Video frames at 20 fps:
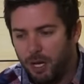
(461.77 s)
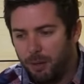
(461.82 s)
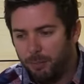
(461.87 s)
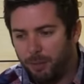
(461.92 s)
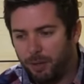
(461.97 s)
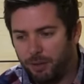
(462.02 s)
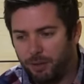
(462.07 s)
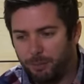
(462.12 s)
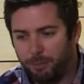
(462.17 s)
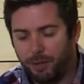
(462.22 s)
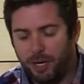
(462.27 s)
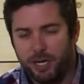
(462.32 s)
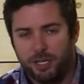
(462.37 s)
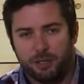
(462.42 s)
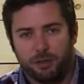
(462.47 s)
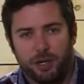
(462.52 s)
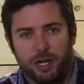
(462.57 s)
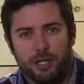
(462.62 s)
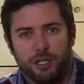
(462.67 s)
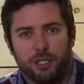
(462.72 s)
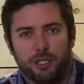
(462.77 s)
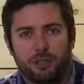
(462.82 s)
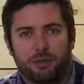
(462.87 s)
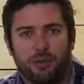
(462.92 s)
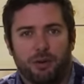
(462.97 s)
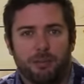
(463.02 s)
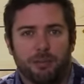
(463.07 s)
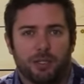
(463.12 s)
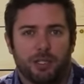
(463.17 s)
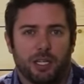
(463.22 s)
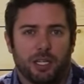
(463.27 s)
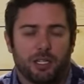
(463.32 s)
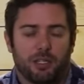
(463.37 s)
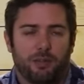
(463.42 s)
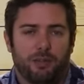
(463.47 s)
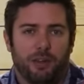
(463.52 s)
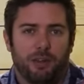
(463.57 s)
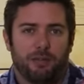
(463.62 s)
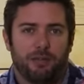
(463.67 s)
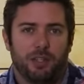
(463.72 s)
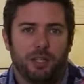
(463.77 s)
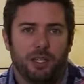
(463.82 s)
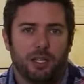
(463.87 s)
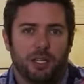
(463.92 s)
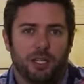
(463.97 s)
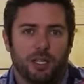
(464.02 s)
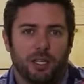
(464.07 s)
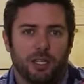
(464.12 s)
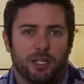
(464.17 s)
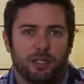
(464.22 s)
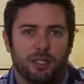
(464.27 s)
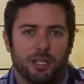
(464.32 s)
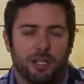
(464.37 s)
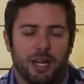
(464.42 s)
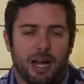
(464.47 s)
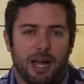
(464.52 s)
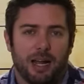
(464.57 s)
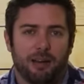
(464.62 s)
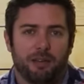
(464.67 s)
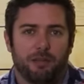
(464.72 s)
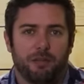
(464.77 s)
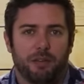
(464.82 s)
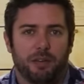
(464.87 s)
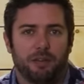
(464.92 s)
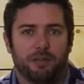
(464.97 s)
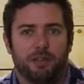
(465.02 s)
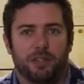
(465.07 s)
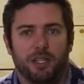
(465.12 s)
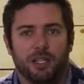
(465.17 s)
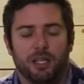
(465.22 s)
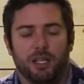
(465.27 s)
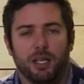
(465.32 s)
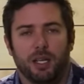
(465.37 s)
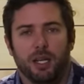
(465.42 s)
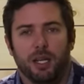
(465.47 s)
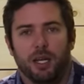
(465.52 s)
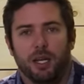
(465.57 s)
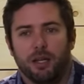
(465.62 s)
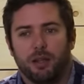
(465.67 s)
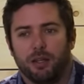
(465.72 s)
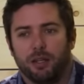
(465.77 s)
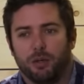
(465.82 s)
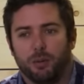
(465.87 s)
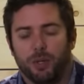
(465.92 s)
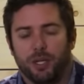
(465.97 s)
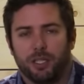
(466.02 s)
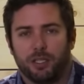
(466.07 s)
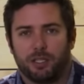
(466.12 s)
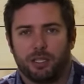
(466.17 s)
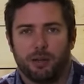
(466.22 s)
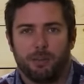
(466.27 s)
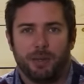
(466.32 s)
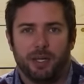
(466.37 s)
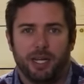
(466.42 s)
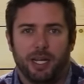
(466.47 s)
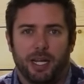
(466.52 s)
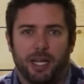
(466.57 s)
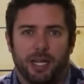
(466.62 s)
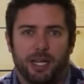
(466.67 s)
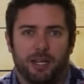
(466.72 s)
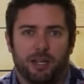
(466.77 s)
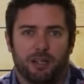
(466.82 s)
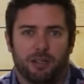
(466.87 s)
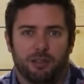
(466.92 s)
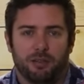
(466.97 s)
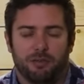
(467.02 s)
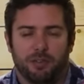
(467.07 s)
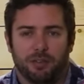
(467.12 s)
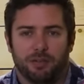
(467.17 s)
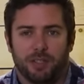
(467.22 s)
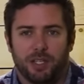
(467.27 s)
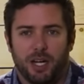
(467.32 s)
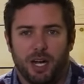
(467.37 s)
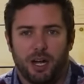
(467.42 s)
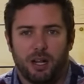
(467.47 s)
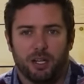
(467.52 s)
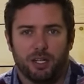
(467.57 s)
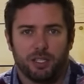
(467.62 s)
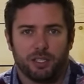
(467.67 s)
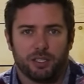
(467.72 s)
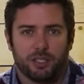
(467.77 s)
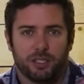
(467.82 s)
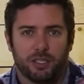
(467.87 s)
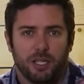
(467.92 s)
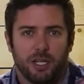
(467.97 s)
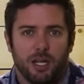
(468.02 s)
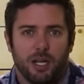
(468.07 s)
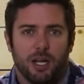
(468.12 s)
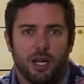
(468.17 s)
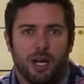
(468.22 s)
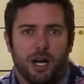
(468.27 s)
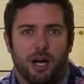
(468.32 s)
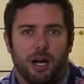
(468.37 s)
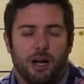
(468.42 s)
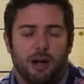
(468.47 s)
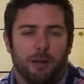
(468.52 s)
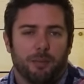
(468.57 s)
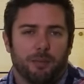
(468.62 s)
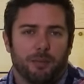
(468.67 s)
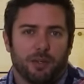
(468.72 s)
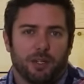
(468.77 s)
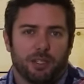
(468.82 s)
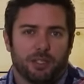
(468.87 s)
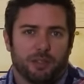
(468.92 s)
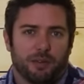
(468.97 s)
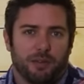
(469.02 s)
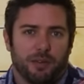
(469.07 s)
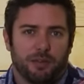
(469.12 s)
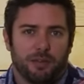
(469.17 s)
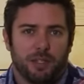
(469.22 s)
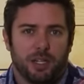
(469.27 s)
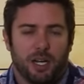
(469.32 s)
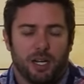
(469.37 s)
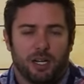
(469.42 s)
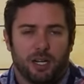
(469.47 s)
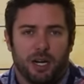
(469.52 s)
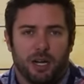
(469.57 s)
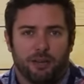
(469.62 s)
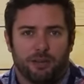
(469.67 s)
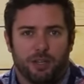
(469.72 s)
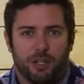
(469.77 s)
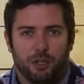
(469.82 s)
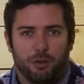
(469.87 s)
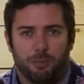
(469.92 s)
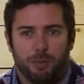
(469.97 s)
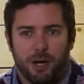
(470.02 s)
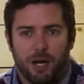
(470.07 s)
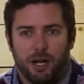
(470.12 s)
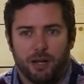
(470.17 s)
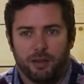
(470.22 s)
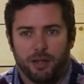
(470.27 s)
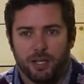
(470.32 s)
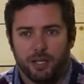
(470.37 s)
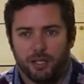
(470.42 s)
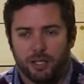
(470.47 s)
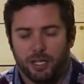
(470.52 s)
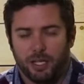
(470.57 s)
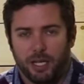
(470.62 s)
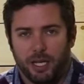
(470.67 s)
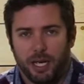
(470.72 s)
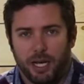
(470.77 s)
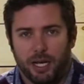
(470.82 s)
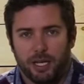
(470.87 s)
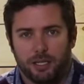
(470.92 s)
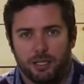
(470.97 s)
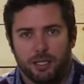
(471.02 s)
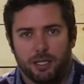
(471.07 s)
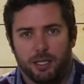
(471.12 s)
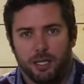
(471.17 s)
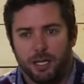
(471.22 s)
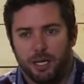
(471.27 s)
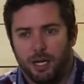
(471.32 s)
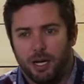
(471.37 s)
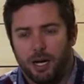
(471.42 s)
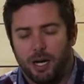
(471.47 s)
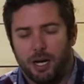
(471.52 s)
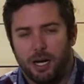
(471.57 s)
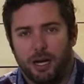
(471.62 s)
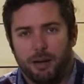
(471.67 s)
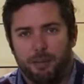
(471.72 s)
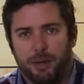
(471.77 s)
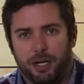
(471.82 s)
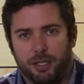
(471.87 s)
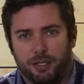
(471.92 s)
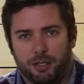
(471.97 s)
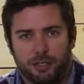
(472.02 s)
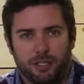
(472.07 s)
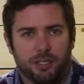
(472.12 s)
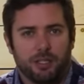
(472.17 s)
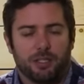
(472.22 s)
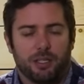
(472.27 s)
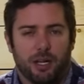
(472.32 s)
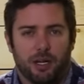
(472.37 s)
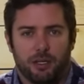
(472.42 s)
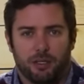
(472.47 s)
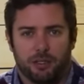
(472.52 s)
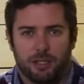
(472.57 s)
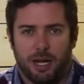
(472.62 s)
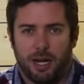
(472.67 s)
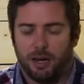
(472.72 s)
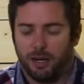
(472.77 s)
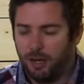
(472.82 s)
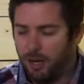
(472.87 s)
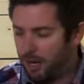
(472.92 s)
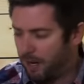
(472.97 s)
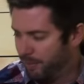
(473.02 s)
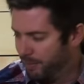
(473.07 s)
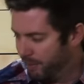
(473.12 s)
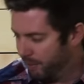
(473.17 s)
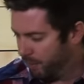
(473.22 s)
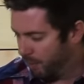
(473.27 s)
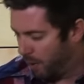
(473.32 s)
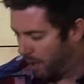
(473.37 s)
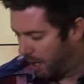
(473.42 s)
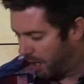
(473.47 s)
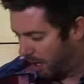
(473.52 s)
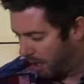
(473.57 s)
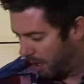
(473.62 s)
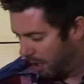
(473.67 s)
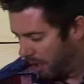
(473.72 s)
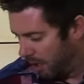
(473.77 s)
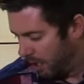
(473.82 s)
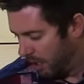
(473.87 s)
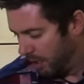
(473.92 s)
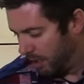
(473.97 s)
But the price ranges from $650 to $950. The queens come in at $850. There's a $50 off coupon that you can get at mattressinsiders.com as well.